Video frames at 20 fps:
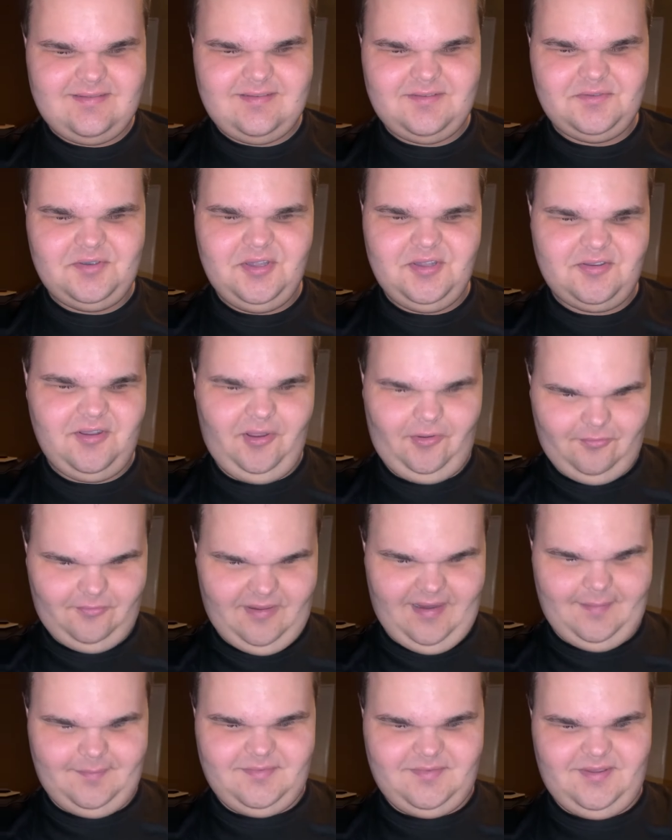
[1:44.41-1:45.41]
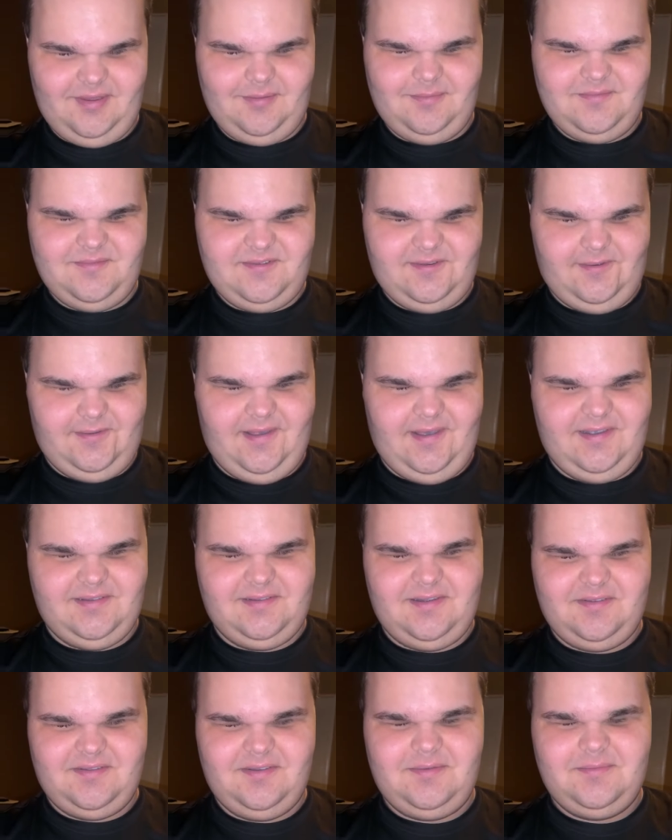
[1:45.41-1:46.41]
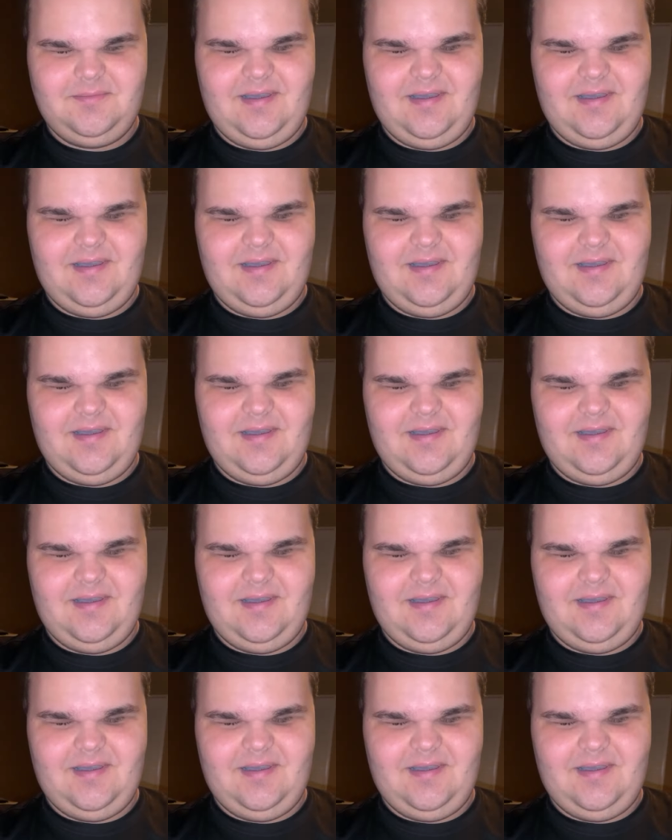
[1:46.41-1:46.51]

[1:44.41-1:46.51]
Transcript: Well, they're all wrapped up, so like nothing